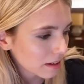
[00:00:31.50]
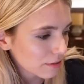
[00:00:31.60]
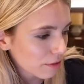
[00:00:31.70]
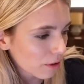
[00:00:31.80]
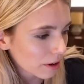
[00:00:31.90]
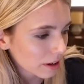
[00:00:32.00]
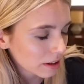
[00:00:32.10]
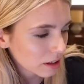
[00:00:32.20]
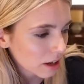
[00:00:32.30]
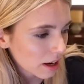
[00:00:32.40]
d4
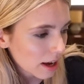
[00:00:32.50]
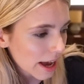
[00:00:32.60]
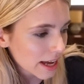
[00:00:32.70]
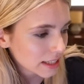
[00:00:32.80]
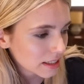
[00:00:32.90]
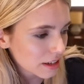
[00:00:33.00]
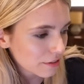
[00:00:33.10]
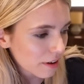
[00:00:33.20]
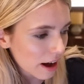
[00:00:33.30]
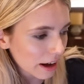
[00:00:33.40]
and
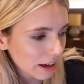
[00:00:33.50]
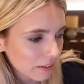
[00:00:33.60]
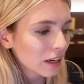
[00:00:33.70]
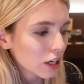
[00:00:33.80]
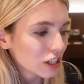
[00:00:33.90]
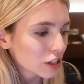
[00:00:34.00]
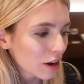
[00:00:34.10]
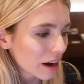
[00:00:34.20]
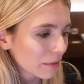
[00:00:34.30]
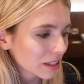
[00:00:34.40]
d5. So
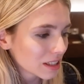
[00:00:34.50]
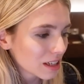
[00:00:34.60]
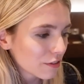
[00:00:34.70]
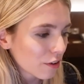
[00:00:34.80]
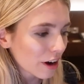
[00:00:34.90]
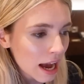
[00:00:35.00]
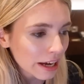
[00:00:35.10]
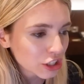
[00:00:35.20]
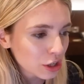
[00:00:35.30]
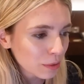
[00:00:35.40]
I went c4
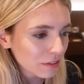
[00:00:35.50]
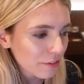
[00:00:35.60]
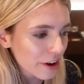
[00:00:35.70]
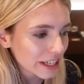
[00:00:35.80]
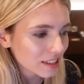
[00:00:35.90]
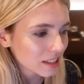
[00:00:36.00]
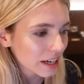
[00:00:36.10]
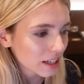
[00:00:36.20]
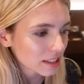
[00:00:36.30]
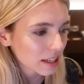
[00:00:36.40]
and she went for
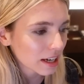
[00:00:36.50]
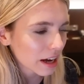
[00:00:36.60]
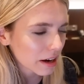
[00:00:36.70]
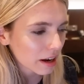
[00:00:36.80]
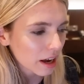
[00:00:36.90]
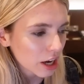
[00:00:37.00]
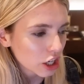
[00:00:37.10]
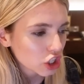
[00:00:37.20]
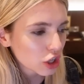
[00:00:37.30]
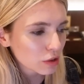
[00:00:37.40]
e6, and
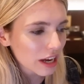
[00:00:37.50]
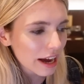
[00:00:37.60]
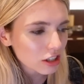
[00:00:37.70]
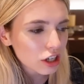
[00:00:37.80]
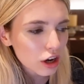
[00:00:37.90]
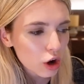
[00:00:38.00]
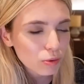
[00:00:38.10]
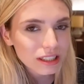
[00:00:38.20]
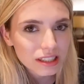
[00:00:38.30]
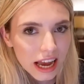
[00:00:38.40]
she was actually
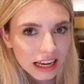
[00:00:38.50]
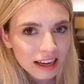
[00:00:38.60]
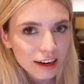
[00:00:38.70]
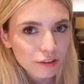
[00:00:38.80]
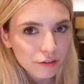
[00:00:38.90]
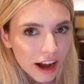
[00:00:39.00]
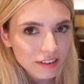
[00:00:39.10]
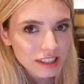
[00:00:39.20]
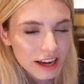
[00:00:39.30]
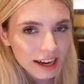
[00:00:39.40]
always taking like
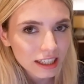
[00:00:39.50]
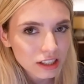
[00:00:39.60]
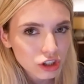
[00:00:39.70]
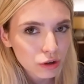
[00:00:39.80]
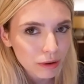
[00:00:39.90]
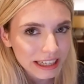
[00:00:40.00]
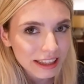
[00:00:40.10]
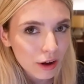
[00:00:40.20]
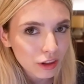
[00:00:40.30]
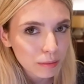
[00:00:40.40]
5 seconds to write
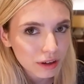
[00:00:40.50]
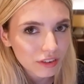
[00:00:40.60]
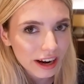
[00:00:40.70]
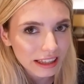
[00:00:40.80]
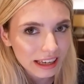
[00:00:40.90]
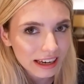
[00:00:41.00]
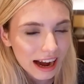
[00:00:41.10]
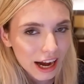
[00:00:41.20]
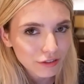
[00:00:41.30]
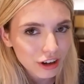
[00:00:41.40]
down the move that I did
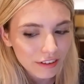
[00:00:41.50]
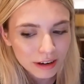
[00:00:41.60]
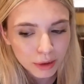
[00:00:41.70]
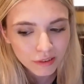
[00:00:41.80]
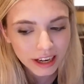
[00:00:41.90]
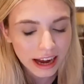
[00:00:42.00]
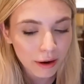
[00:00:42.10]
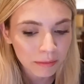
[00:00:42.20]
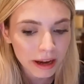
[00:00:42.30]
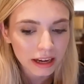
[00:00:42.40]
after every move. Like I
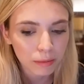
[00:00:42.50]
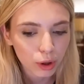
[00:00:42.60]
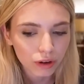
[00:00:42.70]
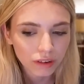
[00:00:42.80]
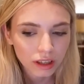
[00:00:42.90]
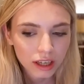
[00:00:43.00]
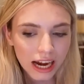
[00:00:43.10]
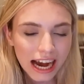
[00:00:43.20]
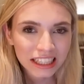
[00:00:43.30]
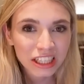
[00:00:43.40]
would make a move
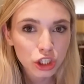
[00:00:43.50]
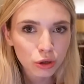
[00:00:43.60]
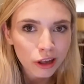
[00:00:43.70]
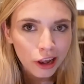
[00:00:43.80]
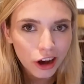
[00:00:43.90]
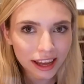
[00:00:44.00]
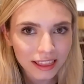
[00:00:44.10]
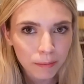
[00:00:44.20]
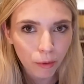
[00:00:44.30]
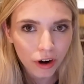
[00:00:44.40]
and then she would look at
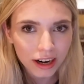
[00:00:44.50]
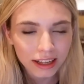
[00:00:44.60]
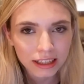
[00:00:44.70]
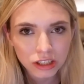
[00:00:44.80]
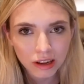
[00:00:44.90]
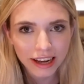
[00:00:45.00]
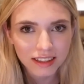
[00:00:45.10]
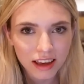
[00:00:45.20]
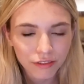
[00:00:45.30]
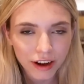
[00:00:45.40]
the board and then she'd like
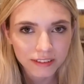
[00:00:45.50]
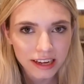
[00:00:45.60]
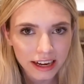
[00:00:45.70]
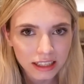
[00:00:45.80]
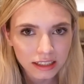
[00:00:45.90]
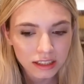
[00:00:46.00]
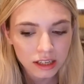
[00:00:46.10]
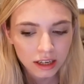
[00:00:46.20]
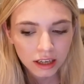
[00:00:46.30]
take 5 seconds.